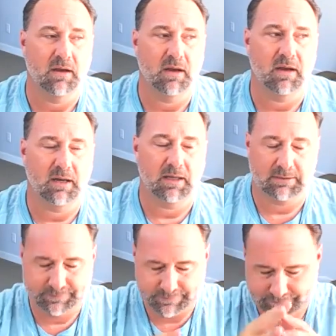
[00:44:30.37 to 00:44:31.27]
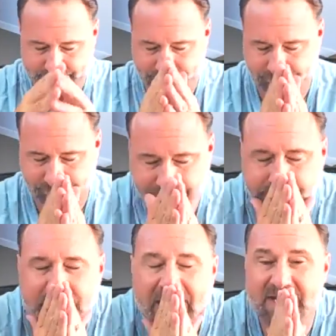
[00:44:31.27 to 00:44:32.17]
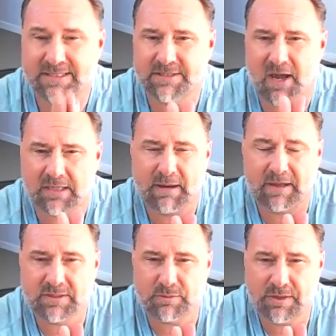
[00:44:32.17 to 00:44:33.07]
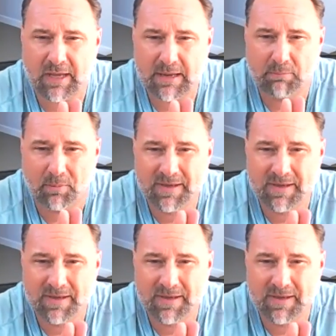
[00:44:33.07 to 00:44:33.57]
uh, Edison talked about this with the light bulb.